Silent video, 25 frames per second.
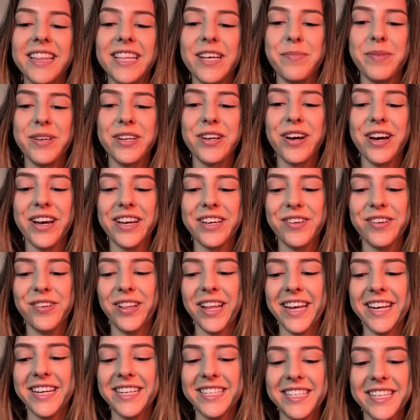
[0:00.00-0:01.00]
Let me know how you
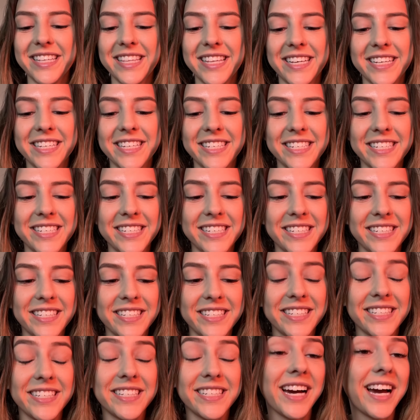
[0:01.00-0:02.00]
liked this
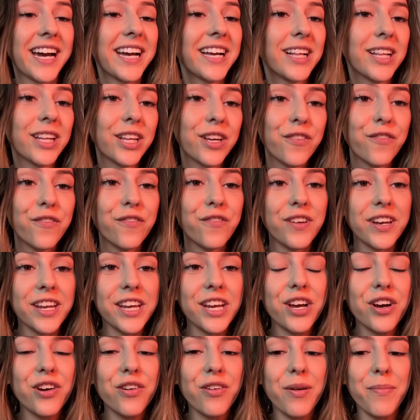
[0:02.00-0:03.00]
style of
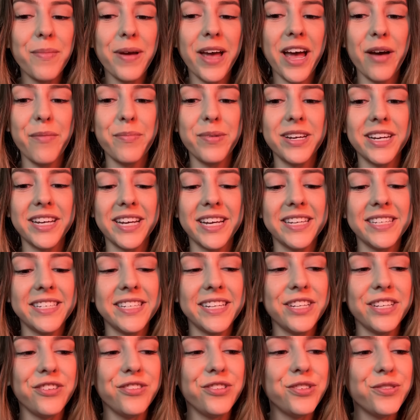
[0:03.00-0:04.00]
video. I'm happy to
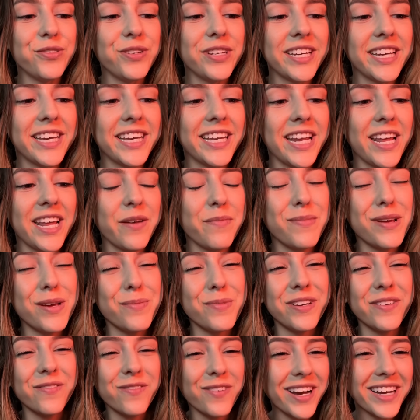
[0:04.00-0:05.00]
continue doing it and
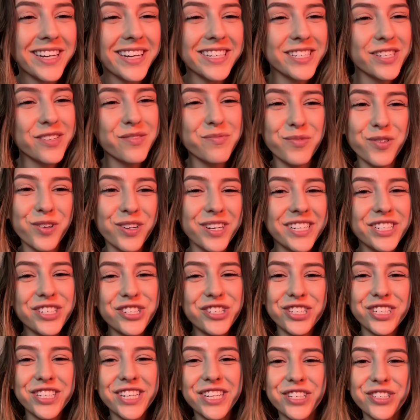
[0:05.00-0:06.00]
maybe find some more
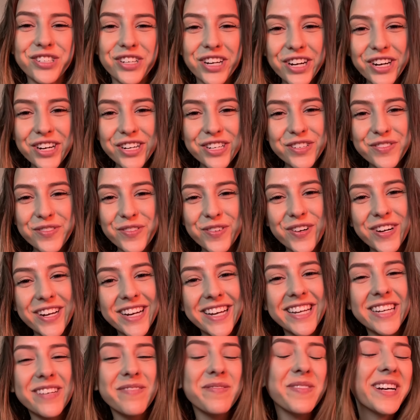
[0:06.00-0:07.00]
interesting triggers for
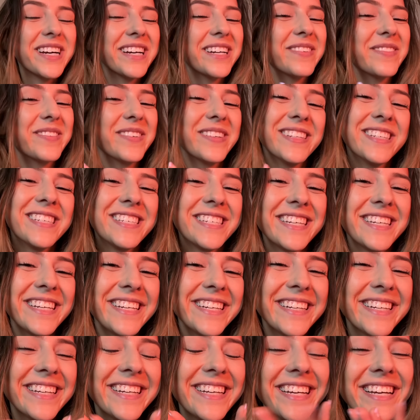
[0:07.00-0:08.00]
it, but we'll
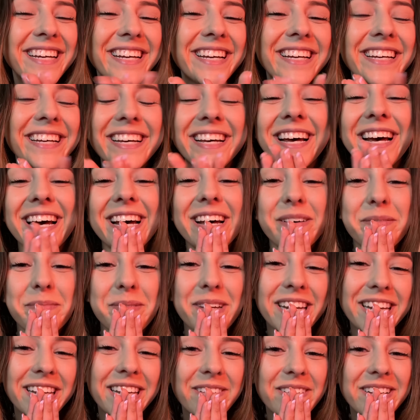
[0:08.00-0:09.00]
see.
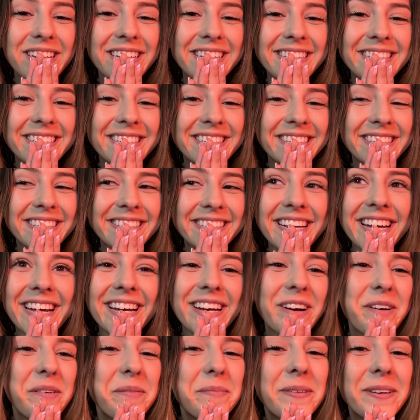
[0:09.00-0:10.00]
But anyways, yeah,
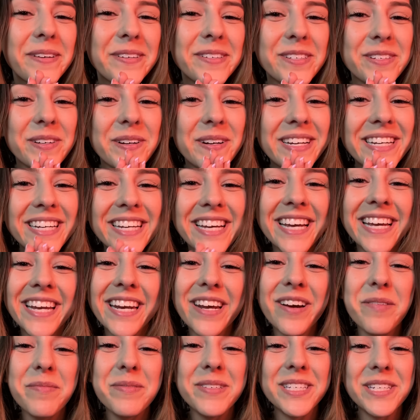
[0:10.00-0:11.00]
I hope you enjoyed
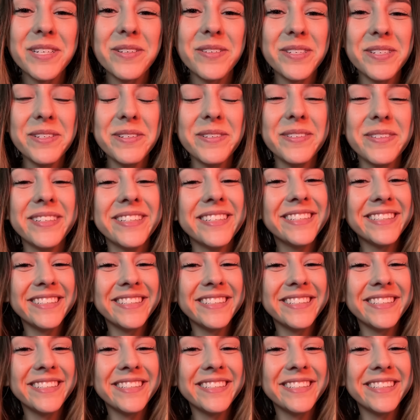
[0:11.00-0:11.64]
and I hope to see you soon.